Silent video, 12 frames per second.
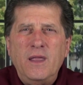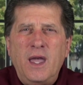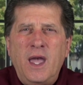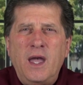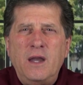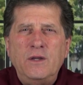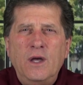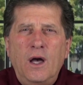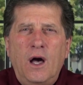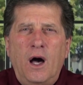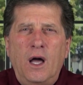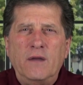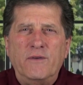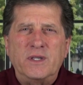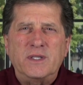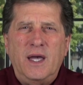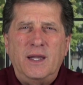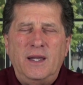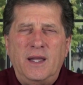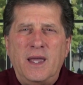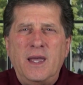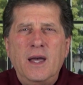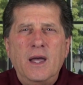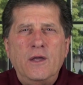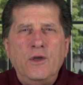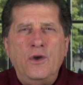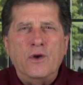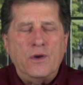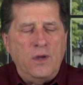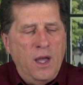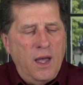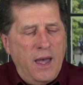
and all of a sudden you're